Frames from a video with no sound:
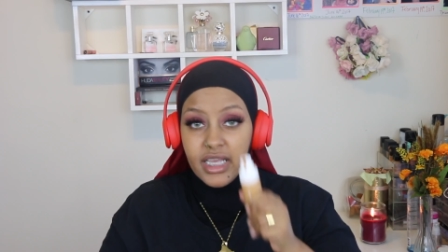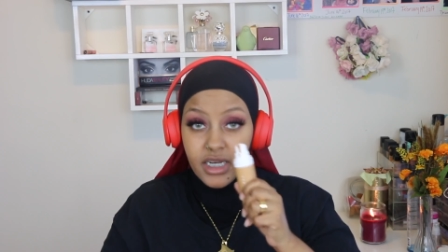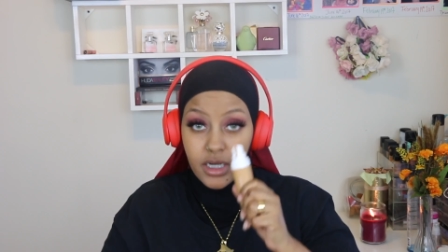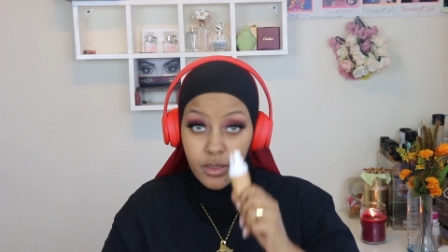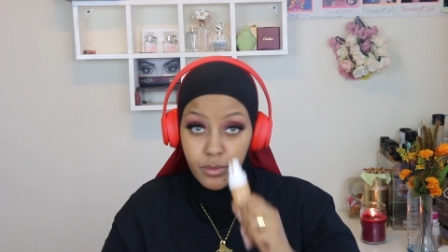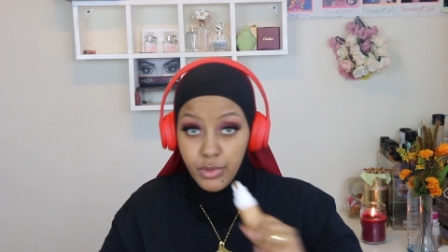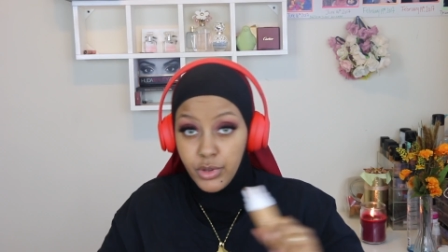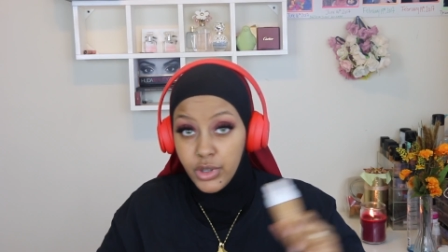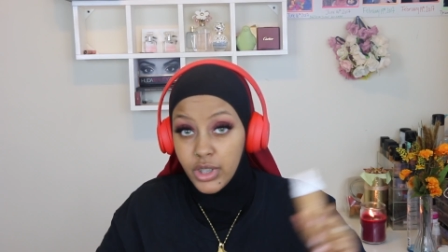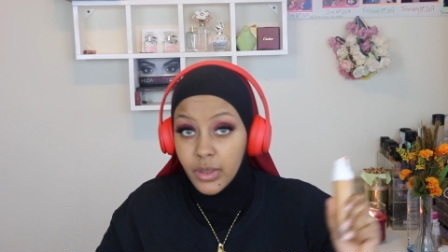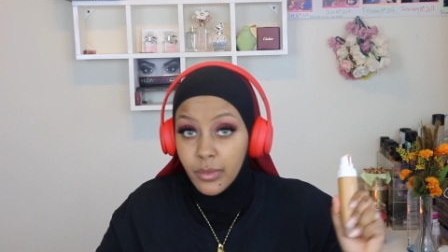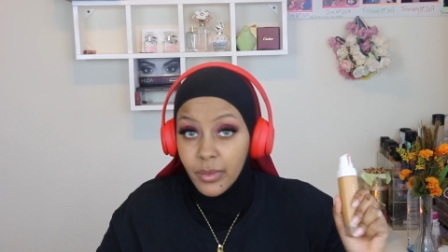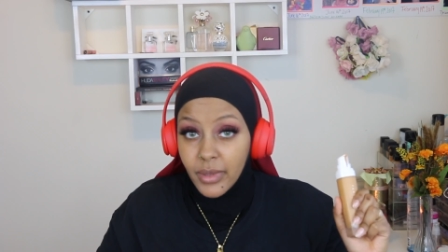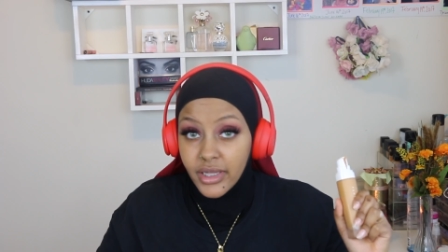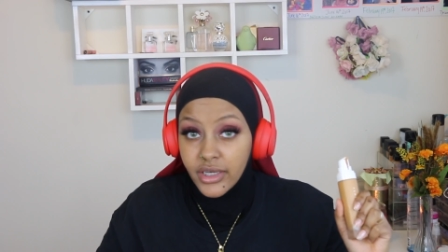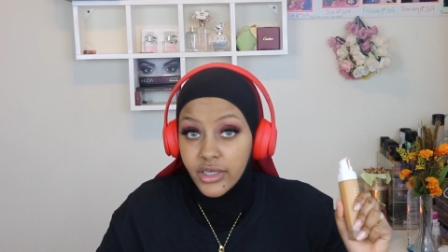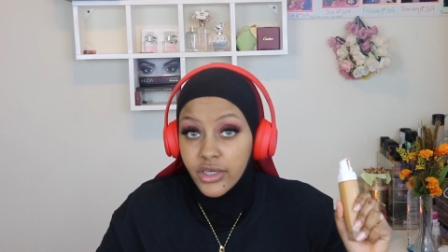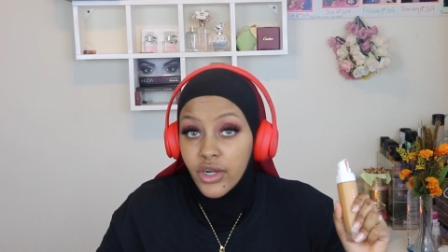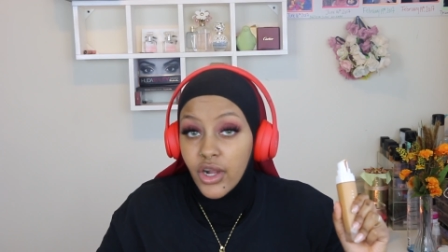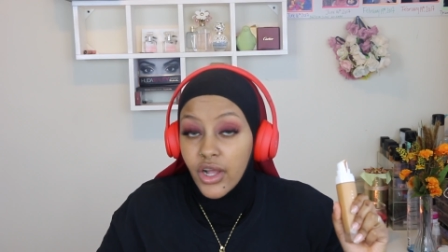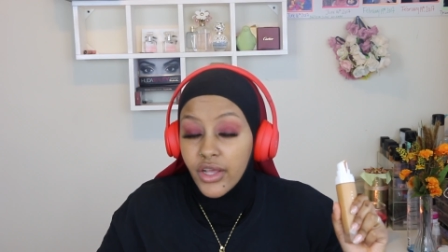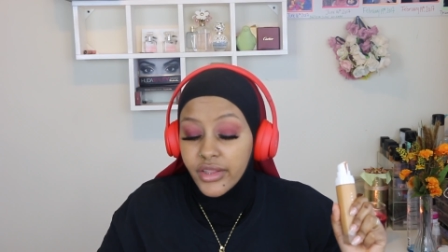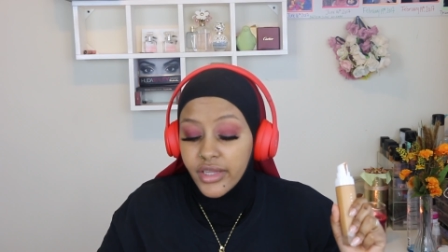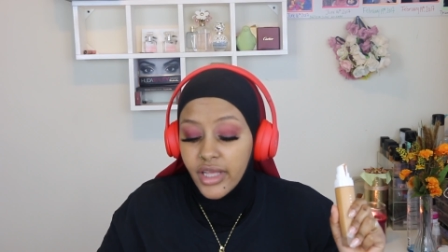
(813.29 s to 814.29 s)
and a beauty
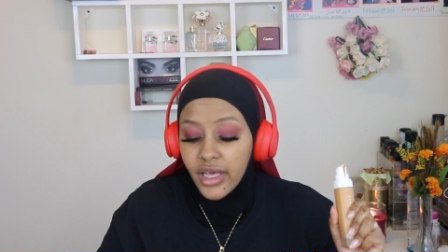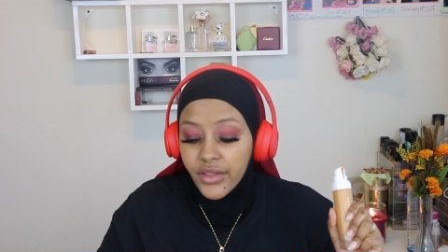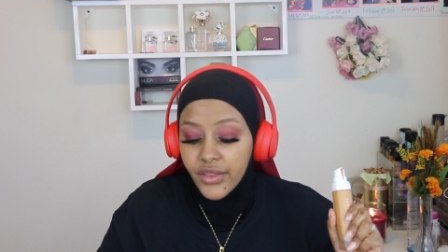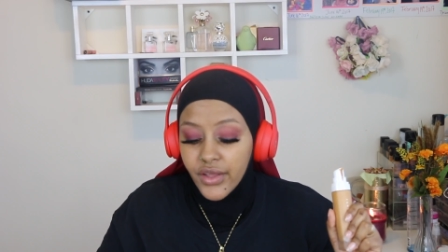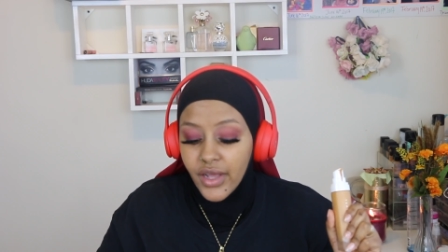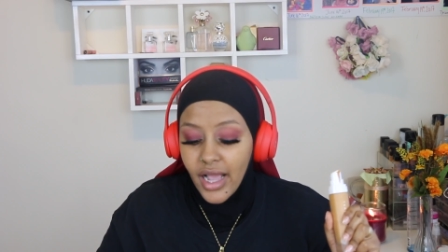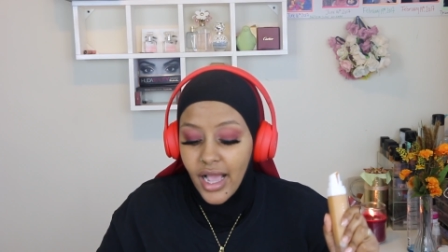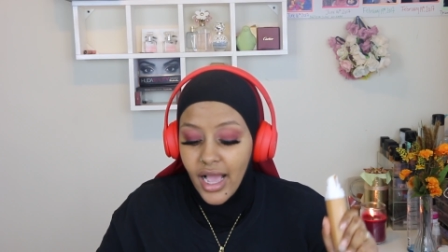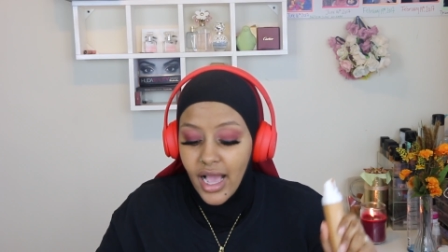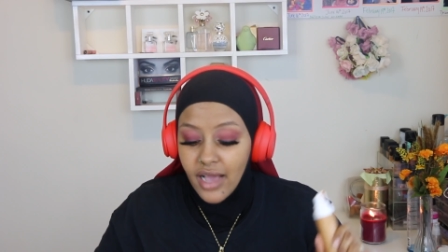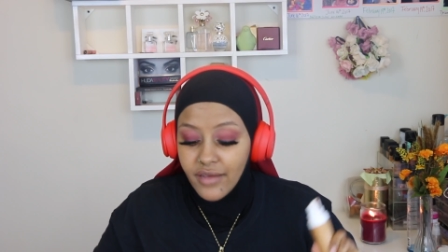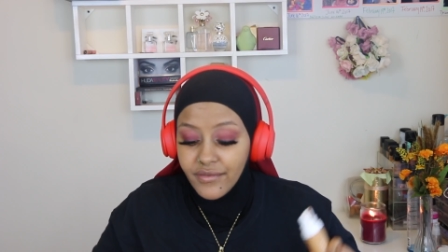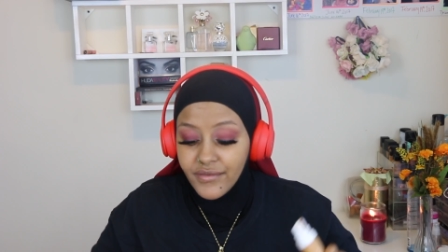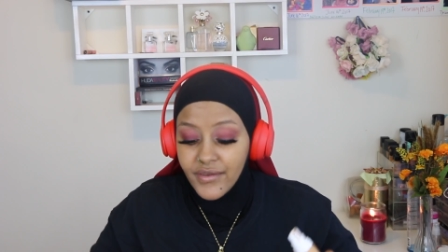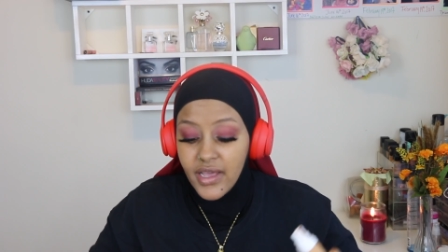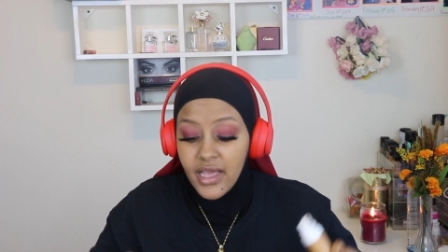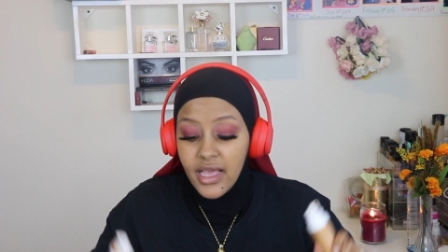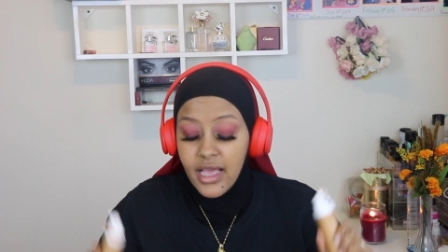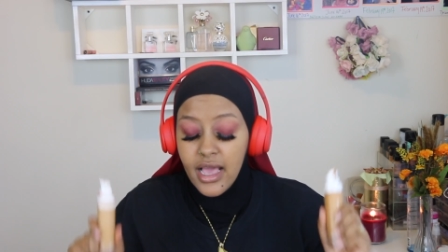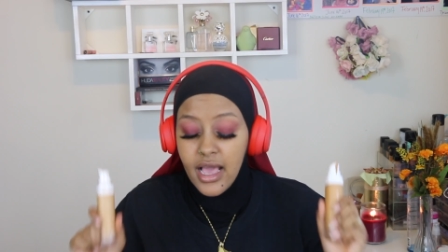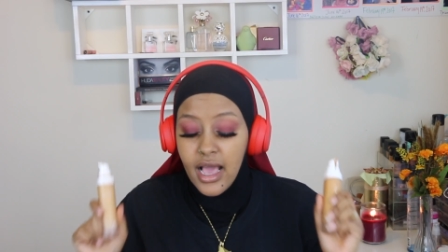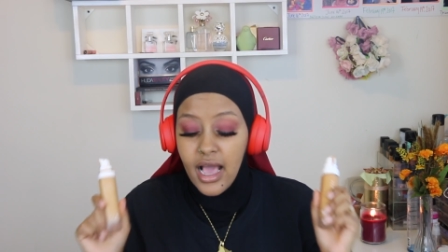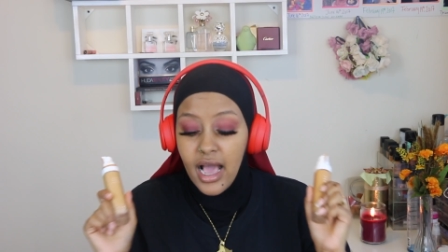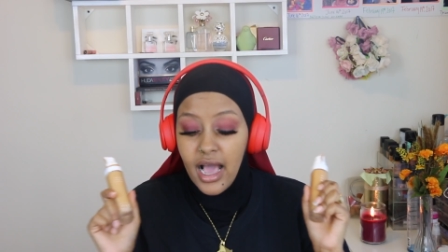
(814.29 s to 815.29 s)
blender on the other half.